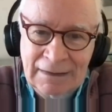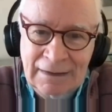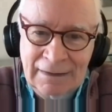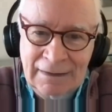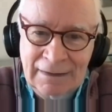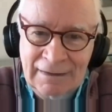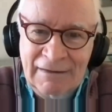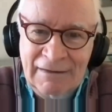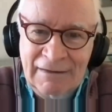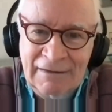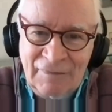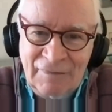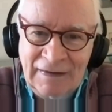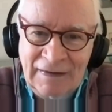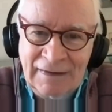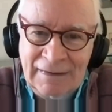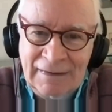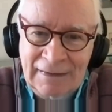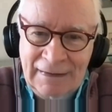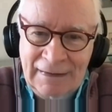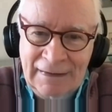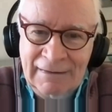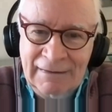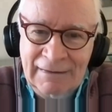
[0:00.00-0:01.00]
and they're
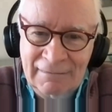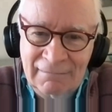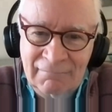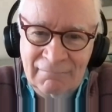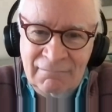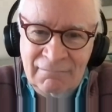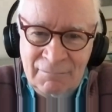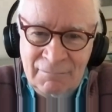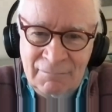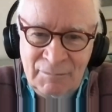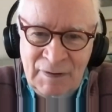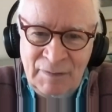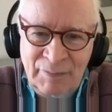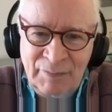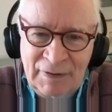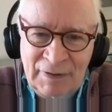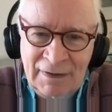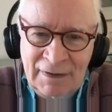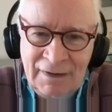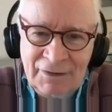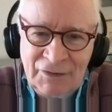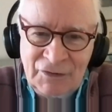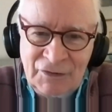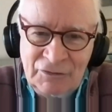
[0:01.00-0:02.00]
thinking, oh,
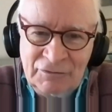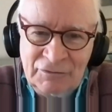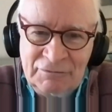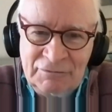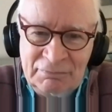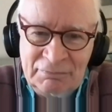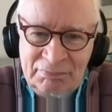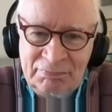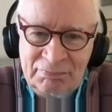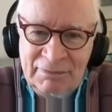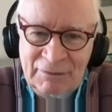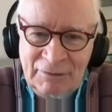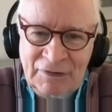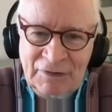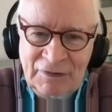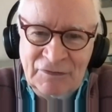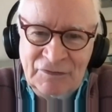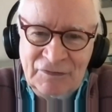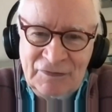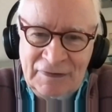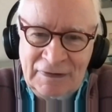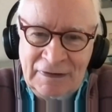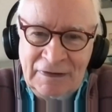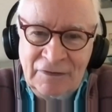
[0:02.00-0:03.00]
maybe I should look
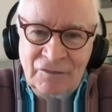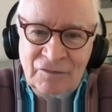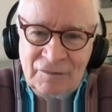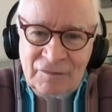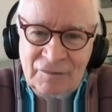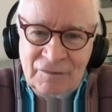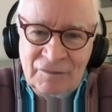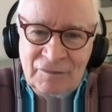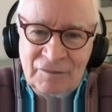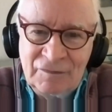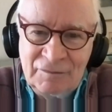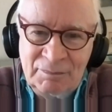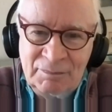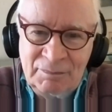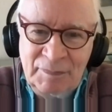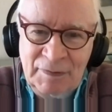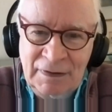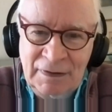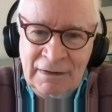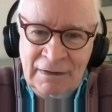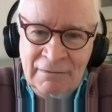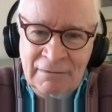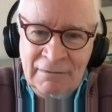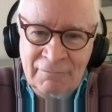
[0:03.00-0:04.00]
into this, you
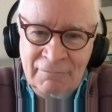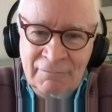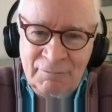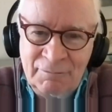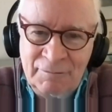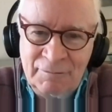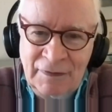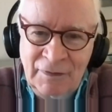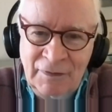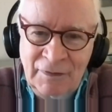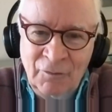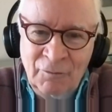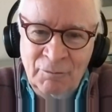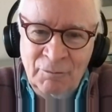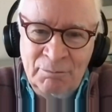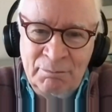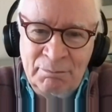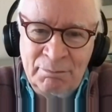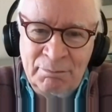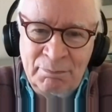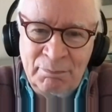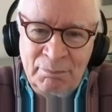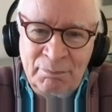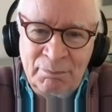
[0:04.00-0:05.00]
know, that your
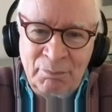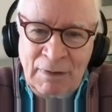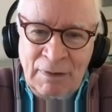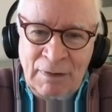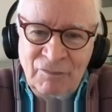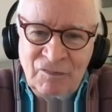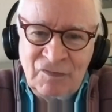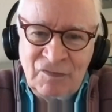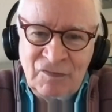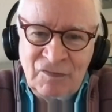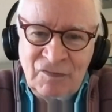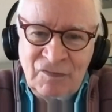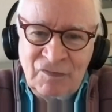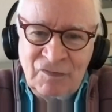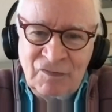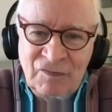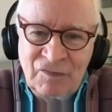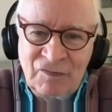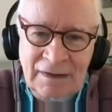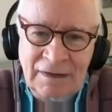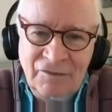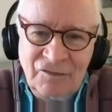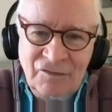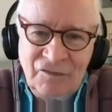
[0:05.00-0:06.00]
website's
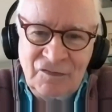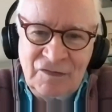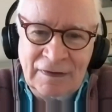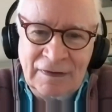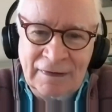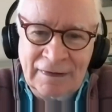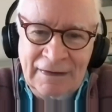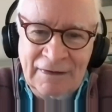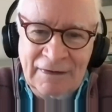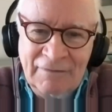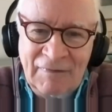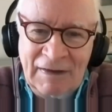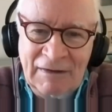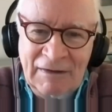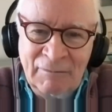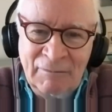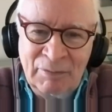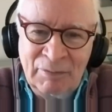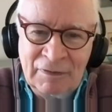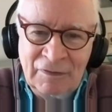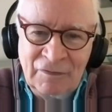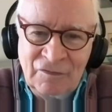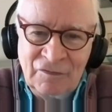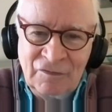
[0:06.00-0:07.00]
instantly
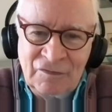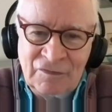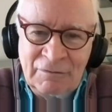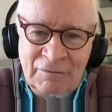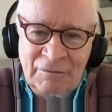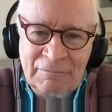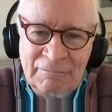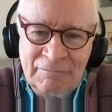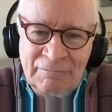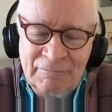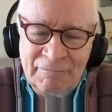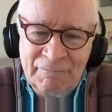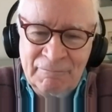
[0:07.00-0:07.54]
available and so on.